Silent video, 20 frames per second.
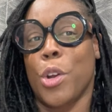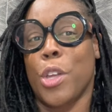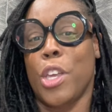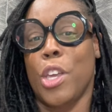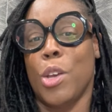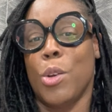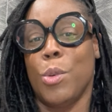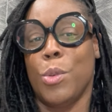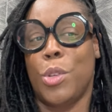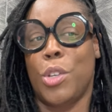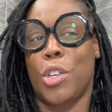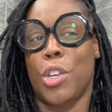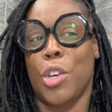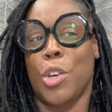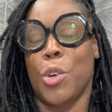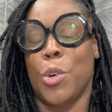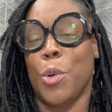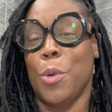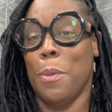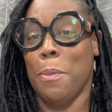you
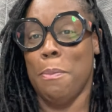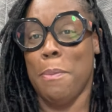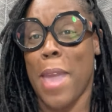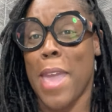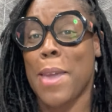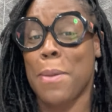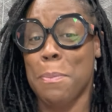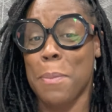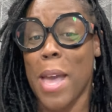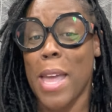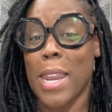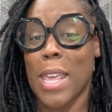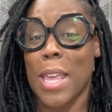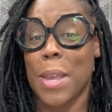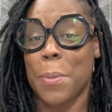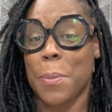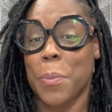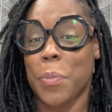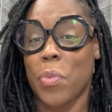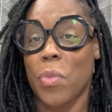to make
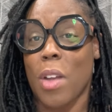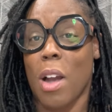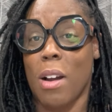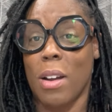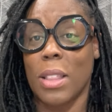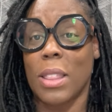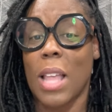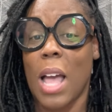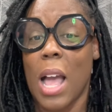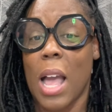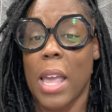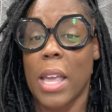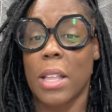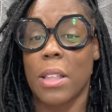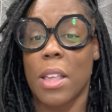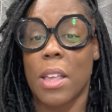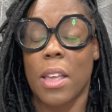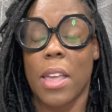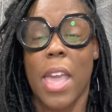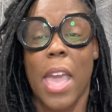money
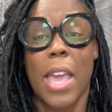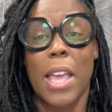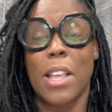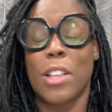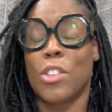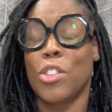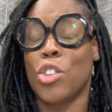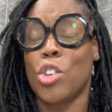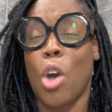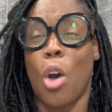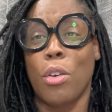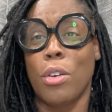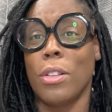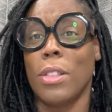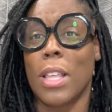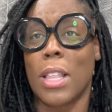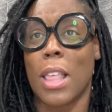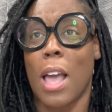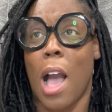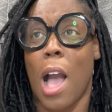online. Okay,
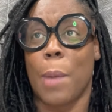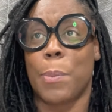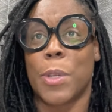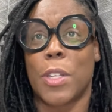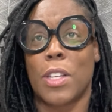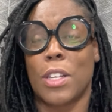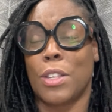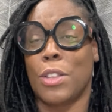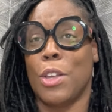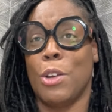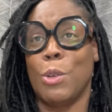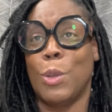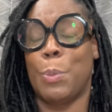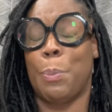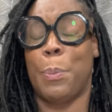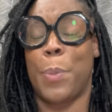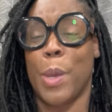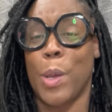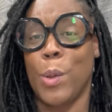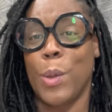totally the opposite. There's
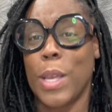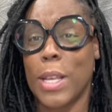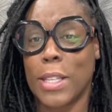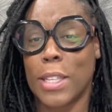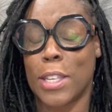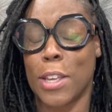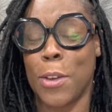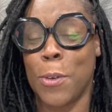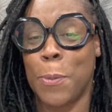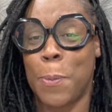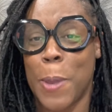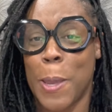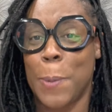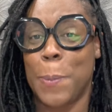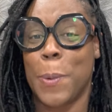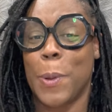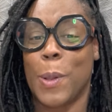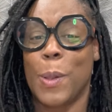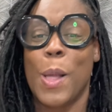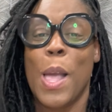billions of
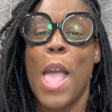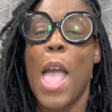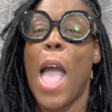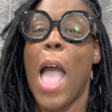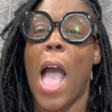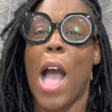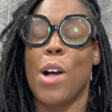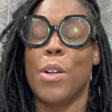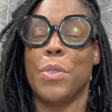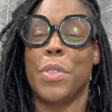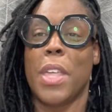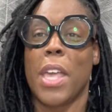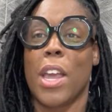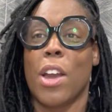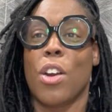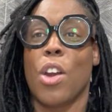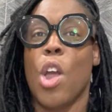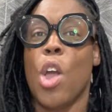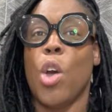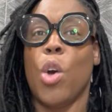people out
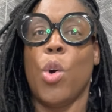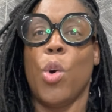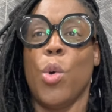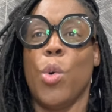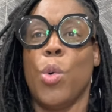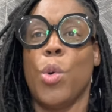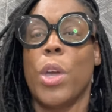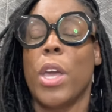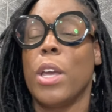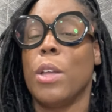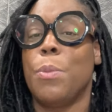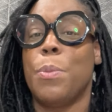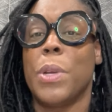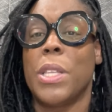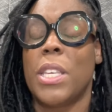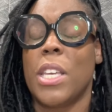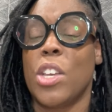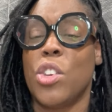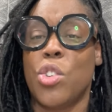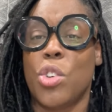there who could
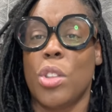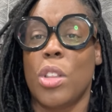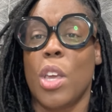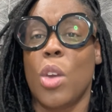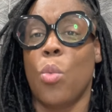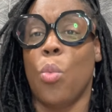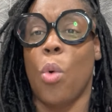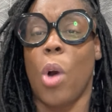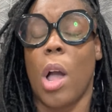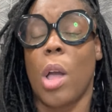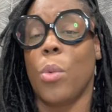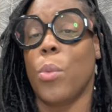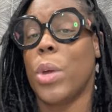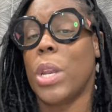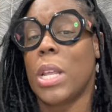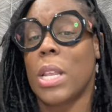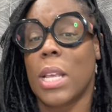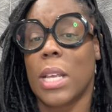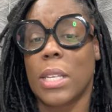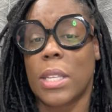potentially want
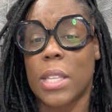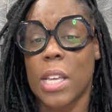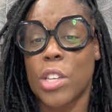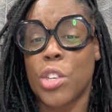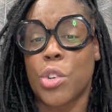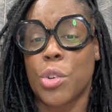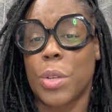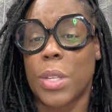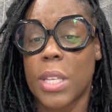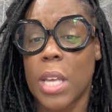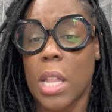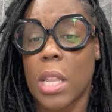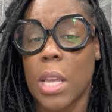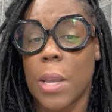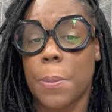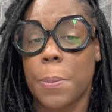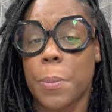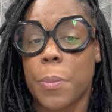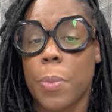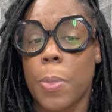what it is that you're
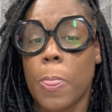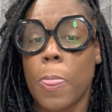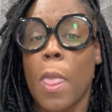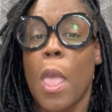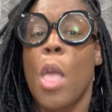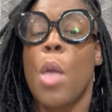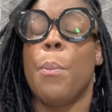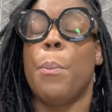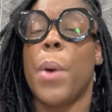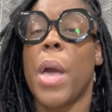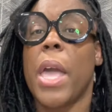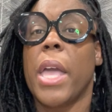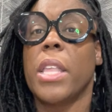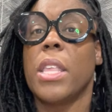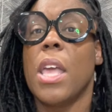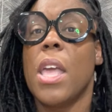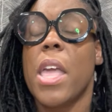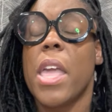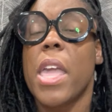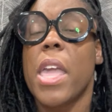selling. But